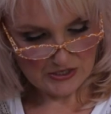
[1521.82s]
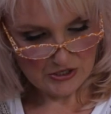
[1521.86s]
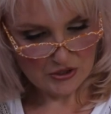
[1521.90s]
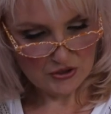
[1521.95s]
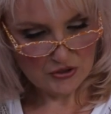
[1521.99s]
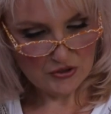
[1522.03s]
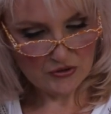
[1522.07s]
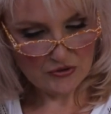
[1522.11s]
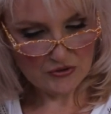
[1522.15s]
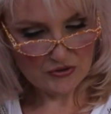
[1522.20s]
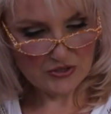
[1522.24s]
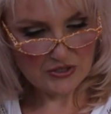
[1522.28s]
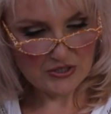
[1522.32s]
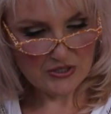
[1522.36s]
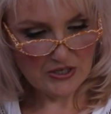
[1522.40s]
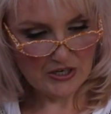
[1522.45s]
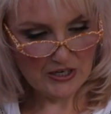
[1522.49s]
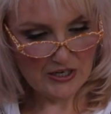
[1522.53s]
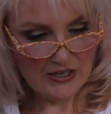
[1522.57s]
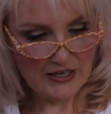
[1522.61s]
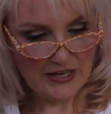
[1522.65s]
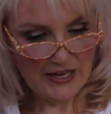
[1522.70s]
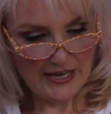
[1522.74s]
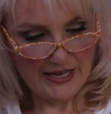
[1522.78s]
that are dogs that
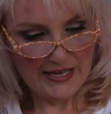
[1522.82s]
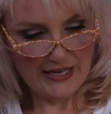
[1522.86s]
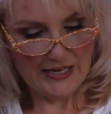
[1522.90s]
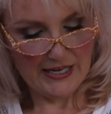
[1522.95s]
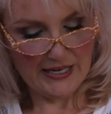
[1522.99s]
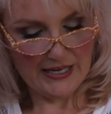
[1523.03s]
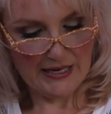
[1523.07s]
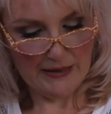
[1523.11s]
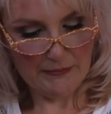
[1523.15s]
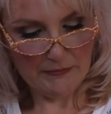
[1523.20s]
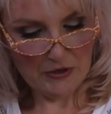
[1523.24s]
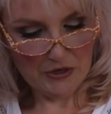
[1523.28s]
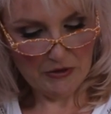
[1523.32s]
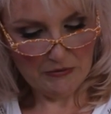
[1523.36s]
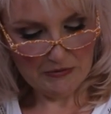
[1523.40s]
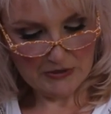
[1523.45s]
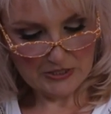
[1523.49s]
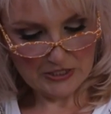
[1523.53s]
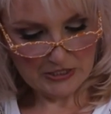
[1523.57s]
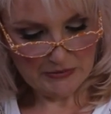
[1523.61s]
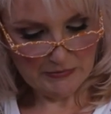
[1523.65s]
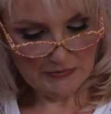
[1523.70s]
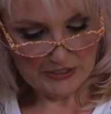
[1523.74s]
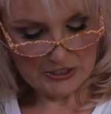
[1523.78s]
I am
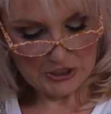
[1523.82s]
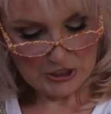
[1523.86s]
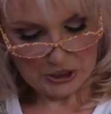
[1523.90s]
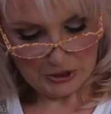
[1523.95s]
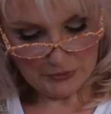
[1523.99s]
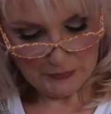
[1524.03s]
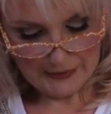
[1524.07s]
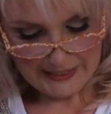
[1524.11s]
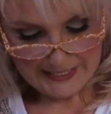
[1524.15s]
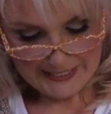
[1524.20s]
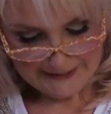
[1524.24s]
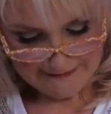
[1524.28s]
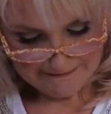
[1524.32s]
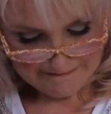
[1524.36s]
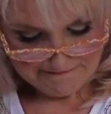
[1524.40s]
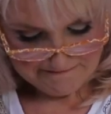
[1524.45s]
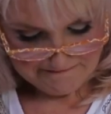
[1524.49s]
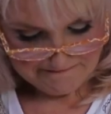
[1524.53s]
going to be doing.